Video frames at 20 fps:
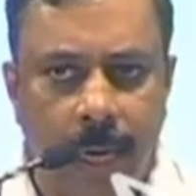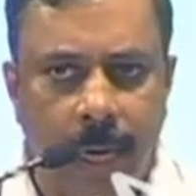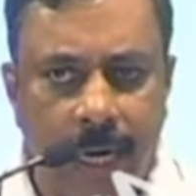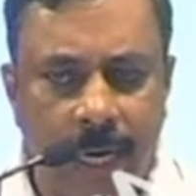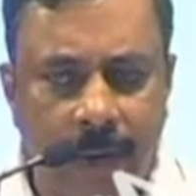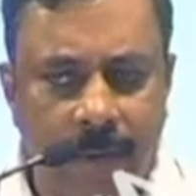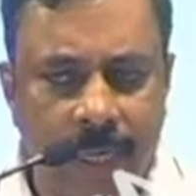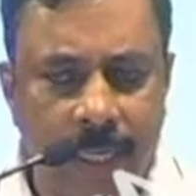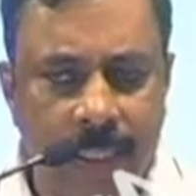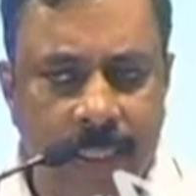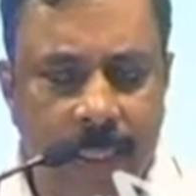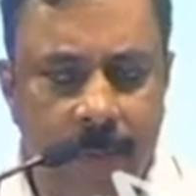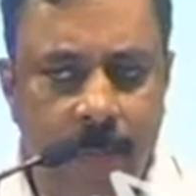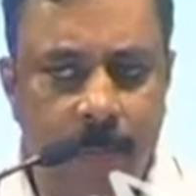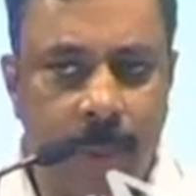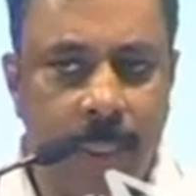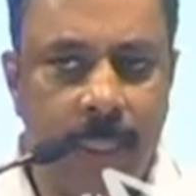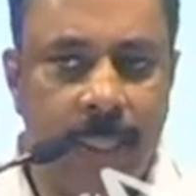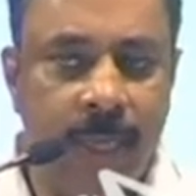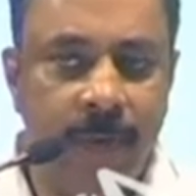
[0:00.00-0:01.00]
And a very
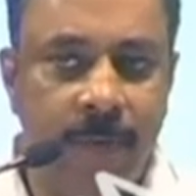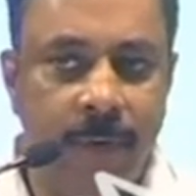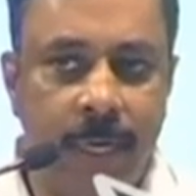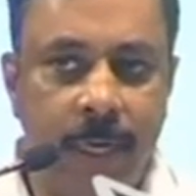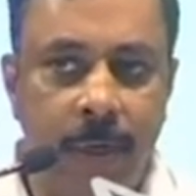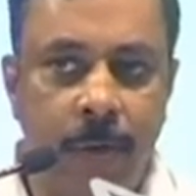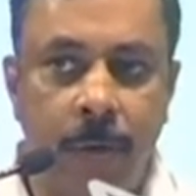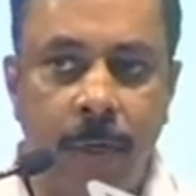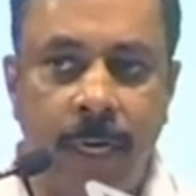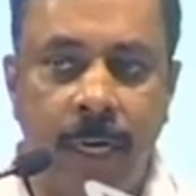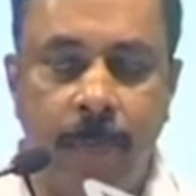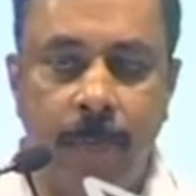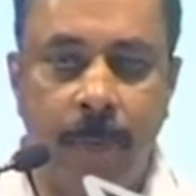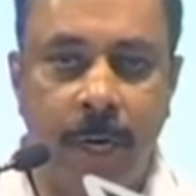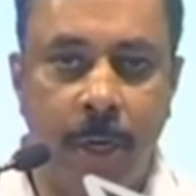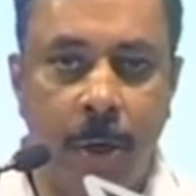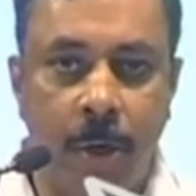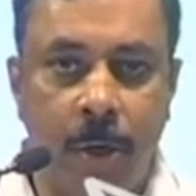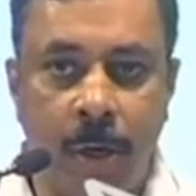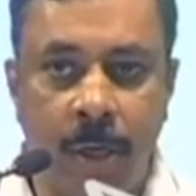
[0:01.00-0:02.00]
simple thing when I look at
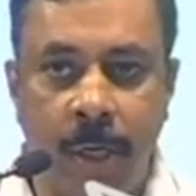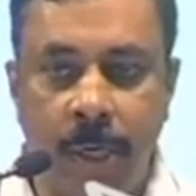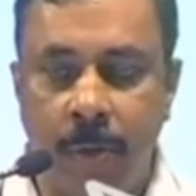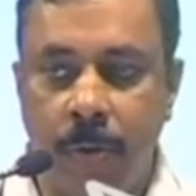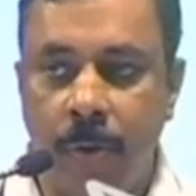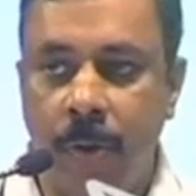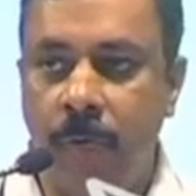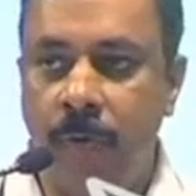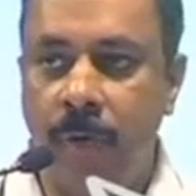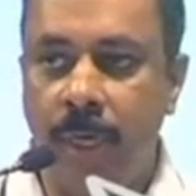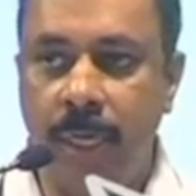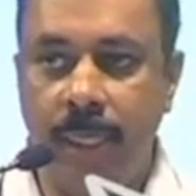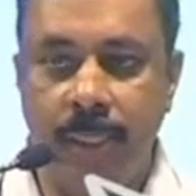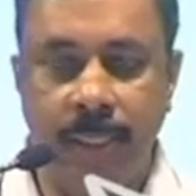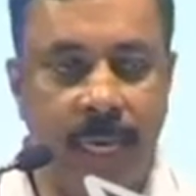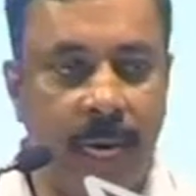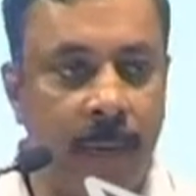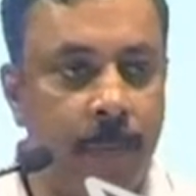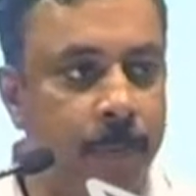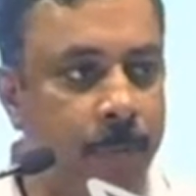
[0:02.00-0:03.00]
pedagogy, to give you an
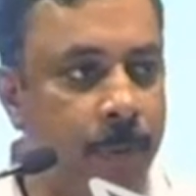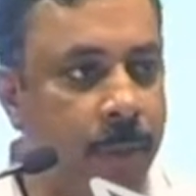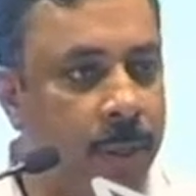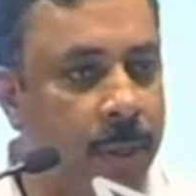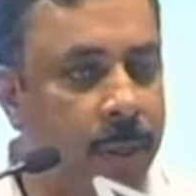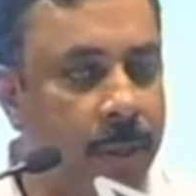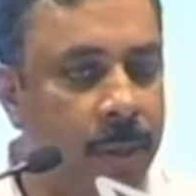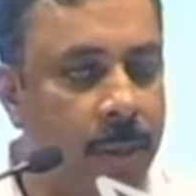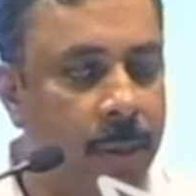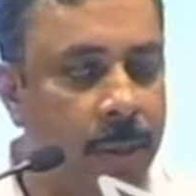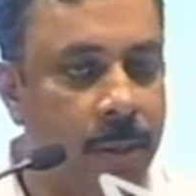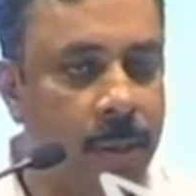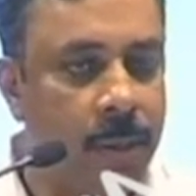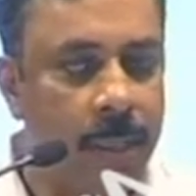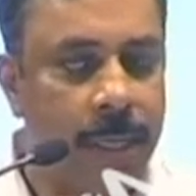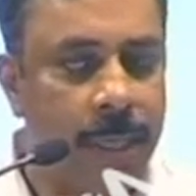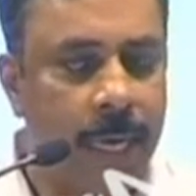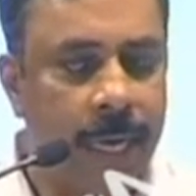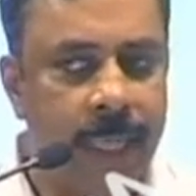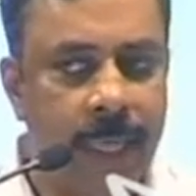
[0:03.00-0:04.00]
example,
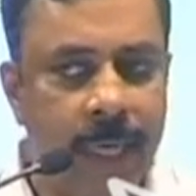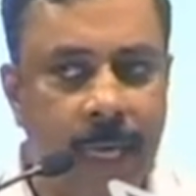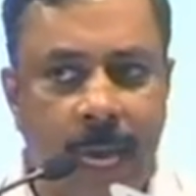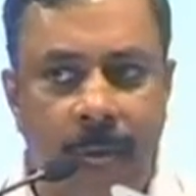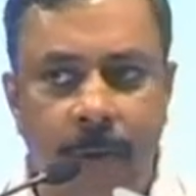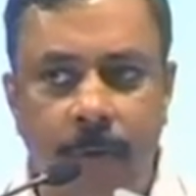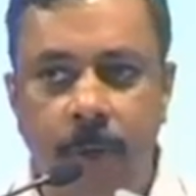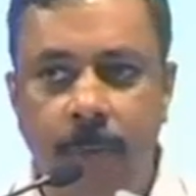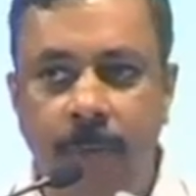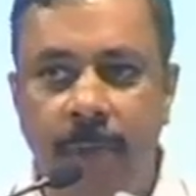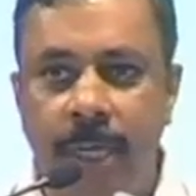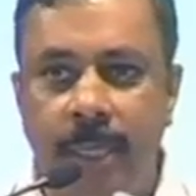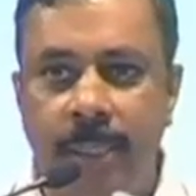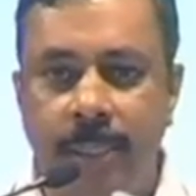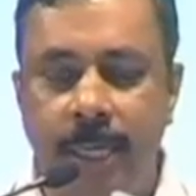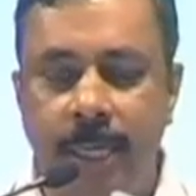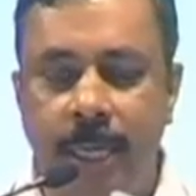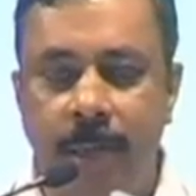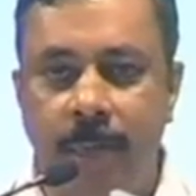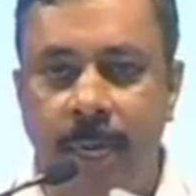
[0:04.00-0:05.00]
I think I would be
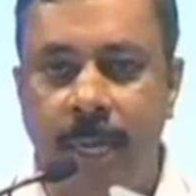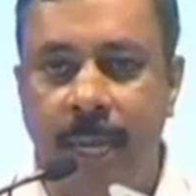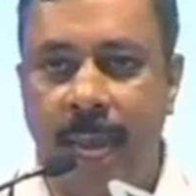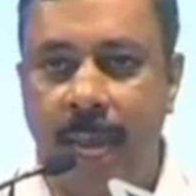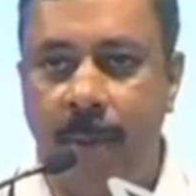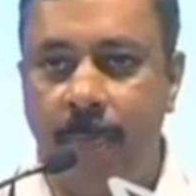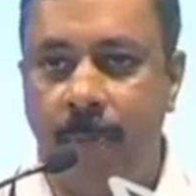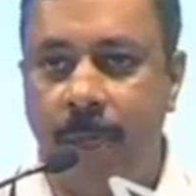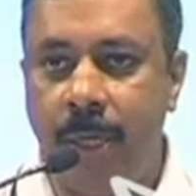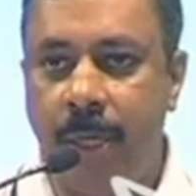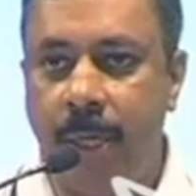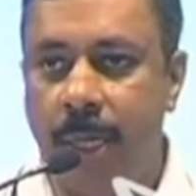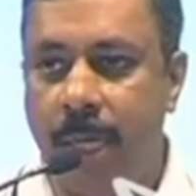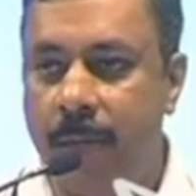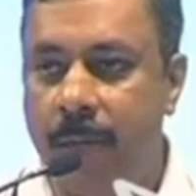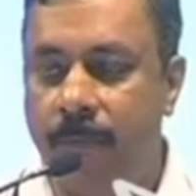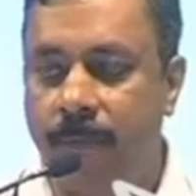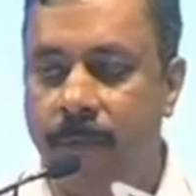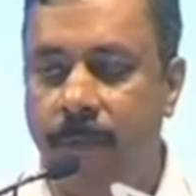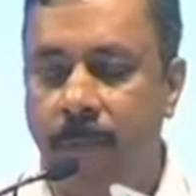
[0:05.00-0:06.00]
extremely happy
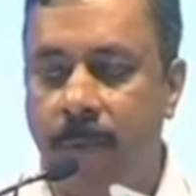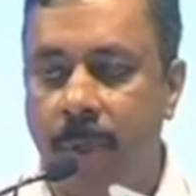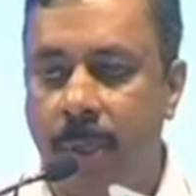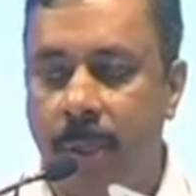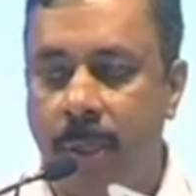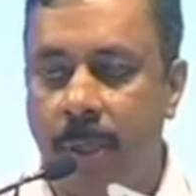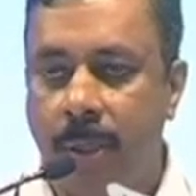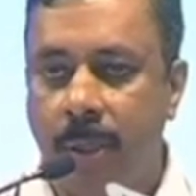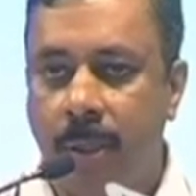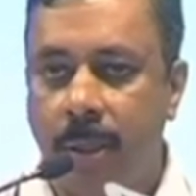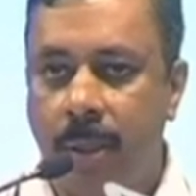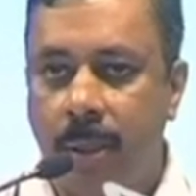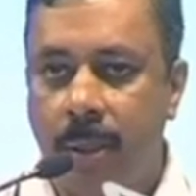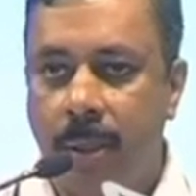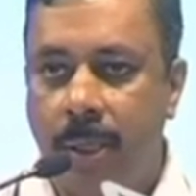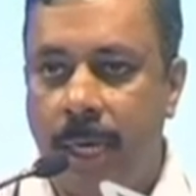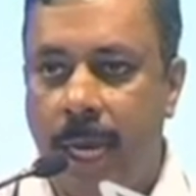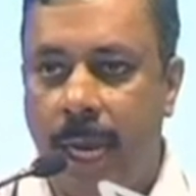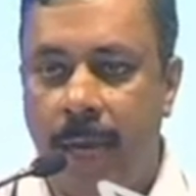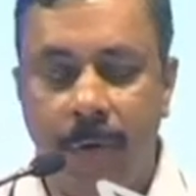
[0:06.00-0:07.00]
if
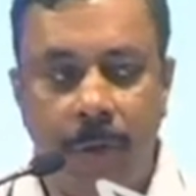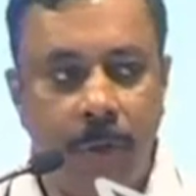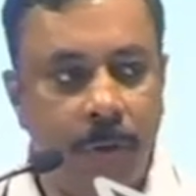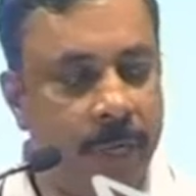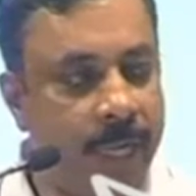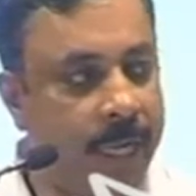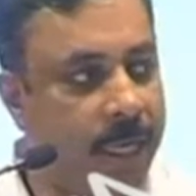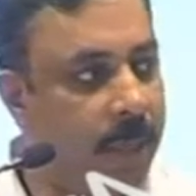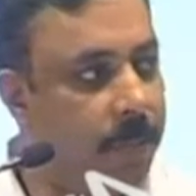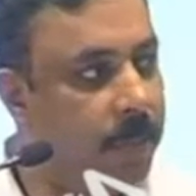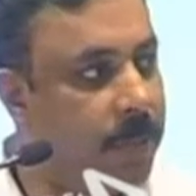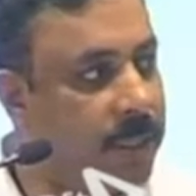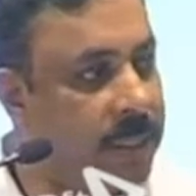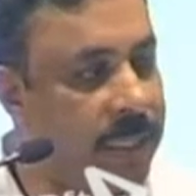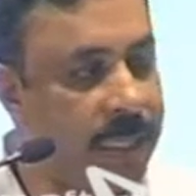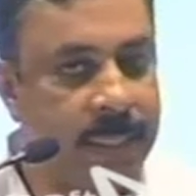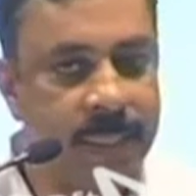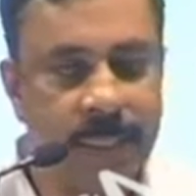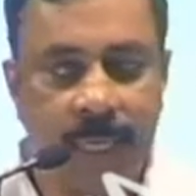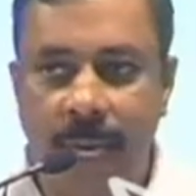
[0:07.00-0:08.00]
I were to take a
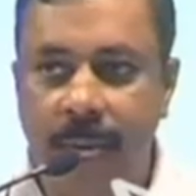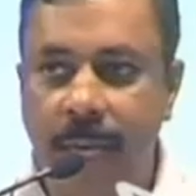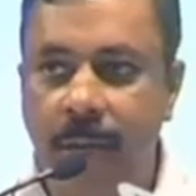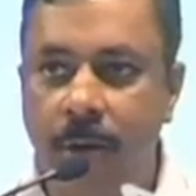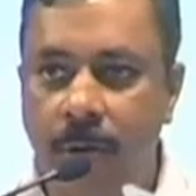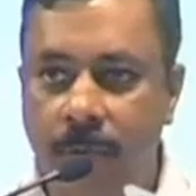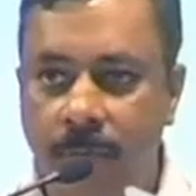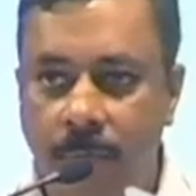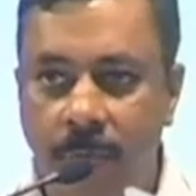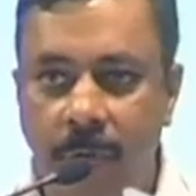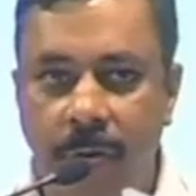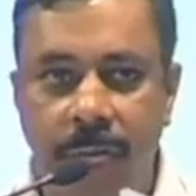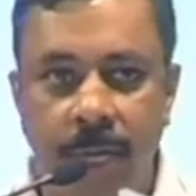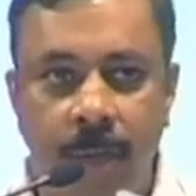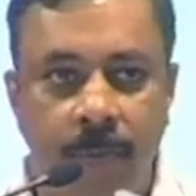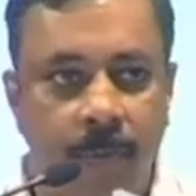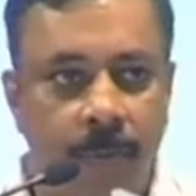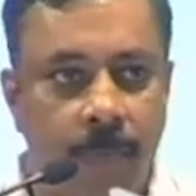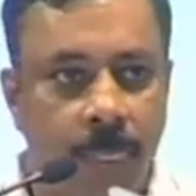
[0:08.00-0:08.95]
business line of today,